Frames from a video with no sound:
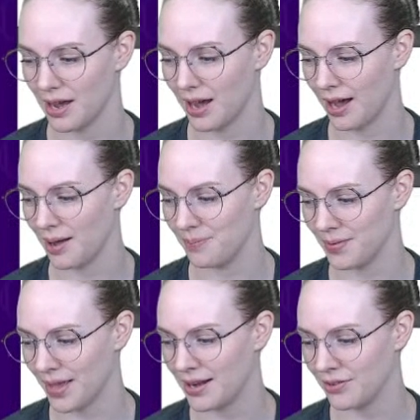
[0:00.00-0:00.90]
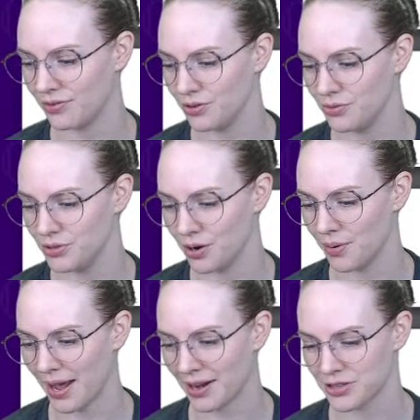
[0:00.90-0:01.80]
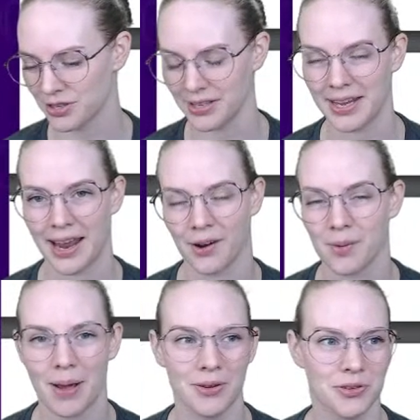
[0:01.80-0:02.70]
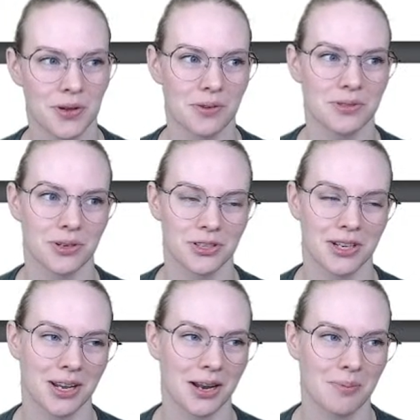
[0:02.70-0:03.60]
And if you don't actually care about doing the research and getting a